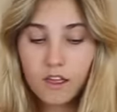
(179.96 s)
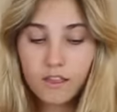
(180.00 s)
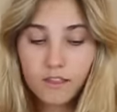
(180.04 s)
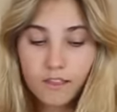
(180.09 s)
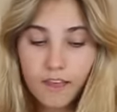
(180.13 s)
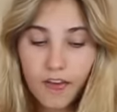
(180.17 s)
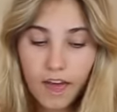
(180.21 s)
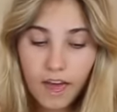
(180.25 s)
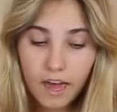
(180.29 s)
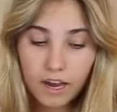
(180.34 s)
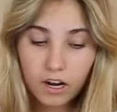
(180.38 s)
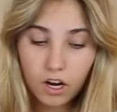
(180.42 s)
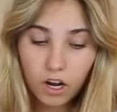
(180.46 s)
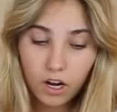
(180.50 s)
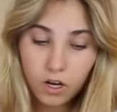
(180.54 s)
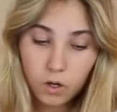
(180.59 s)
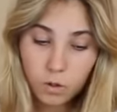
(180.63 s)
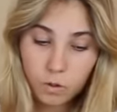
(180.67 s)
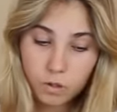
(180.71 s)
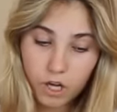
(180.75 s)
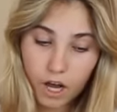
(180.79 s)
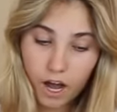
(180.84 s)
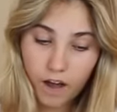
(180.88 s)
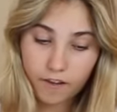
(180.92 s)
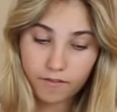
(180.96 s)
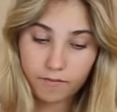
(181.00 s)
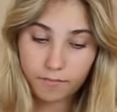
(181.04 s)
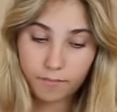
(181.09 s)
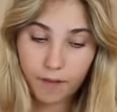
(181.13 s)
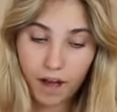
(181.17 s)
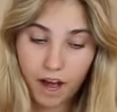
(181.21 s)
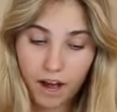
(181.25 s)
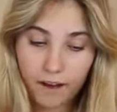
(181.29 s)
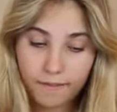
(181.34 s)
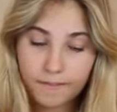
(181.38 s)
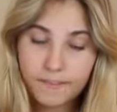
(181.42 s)
Then I also have
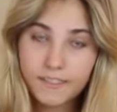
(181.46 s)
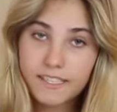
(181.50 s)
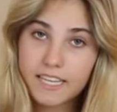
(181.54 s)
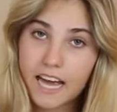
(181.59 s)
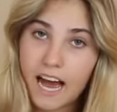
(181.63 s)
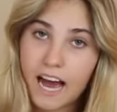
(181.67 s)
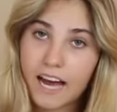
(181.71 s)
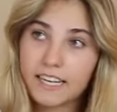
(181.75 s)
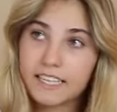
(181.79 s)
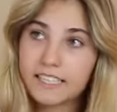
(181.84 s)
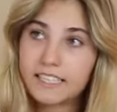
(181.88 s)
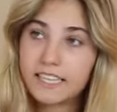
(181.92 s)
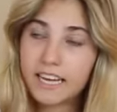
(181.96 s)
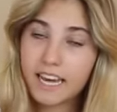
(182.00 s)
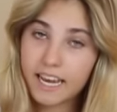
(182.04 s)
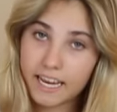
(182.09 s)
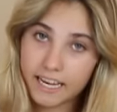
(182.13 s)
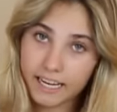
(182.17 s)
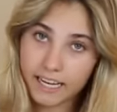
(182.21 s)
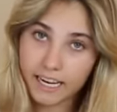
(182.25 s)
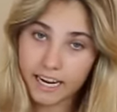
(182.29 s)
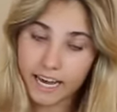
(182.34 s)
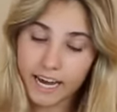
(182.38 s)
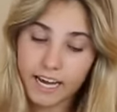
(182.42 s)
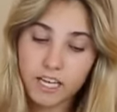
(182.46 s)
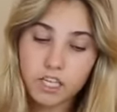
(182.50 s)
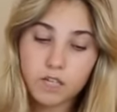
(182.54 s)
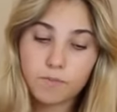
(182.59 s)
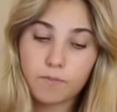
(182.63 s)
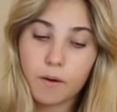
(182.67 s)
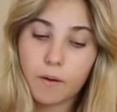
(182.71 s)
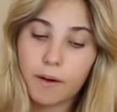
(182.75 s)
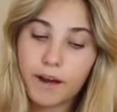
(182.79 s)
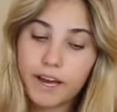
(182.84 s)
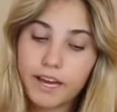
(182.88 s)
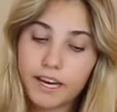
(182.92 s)
maths and English,
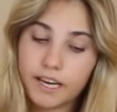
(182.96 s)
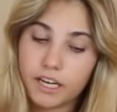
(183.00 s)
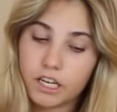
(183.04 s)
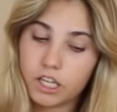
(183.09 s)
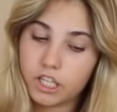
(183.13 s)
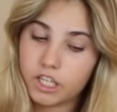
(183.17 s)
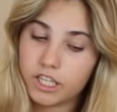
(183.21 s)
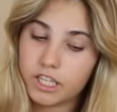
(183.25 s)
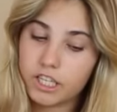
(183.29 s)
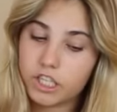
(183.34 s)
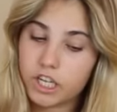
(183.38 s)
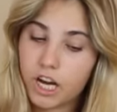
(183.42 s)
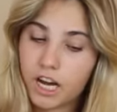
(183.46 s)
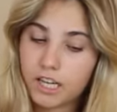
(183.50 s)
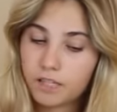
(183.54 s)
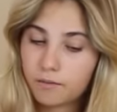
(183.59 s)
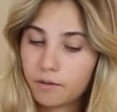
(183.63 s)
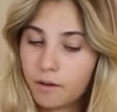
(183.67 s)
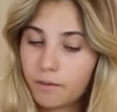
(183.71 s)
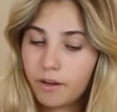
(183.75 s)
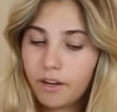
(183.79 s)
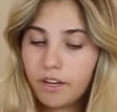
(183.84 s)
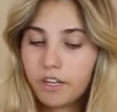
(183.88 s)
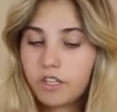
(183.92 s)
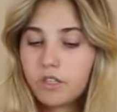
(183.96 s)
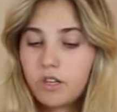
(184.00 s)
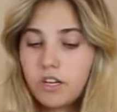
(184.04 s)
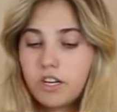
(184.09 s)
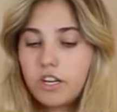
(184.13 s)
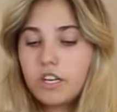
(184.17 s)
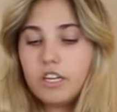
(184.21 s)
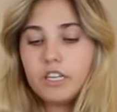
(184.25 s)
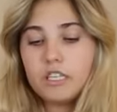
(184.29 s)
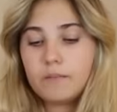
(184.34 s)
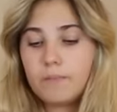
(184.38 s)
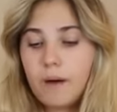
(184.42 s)
but my English teacher has my book, so I
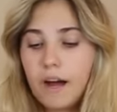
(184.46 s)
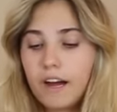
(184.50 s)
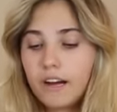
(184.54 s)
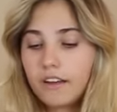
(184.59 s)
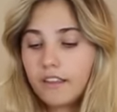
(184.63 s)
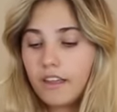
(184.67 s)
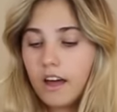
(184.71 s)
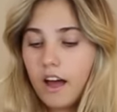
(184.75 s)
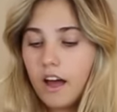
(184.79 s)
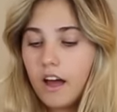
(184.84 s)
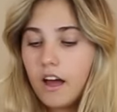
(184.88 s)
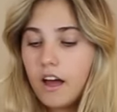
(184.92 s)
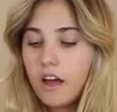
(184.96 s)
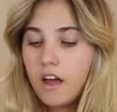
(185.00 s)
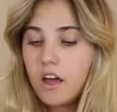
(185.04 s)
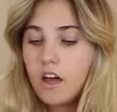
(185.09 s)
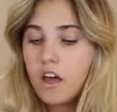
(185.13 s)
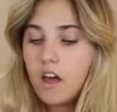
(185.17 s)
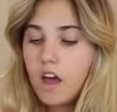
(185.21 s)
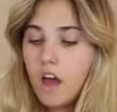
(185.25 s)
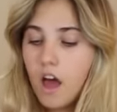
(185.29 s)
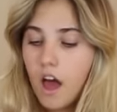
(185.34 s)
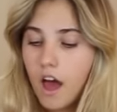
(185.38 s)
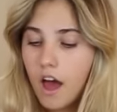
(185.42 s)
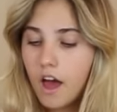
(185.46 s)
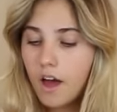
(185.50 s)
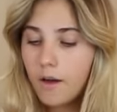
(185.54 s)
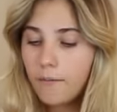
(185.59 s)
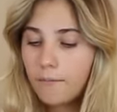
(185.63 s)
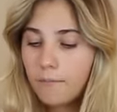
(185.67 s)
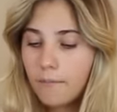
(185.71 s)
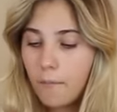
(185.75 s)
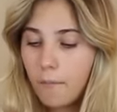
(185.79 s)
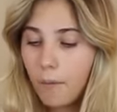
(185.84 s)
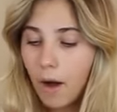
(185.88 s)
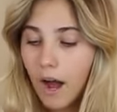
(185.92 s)
don't need to pack that.
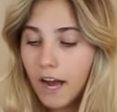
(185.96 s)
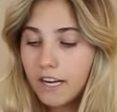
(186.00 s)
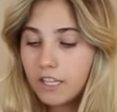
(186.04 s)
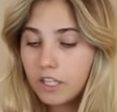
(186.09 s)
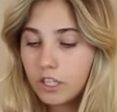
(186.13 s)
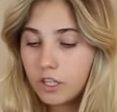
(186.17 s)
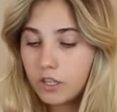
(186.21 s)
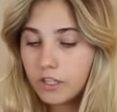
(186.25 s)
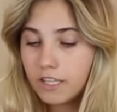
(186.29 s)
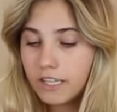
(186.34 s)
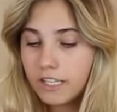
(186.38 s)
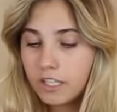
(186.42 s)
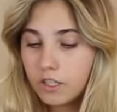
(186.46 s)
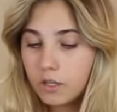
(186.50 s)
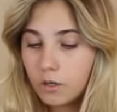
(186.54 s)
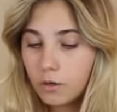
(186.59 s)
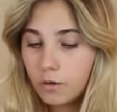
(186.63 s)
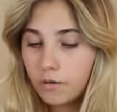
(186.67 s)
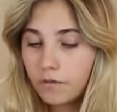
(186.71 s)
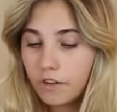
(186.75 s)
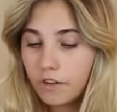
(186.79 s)
Um, but I do need to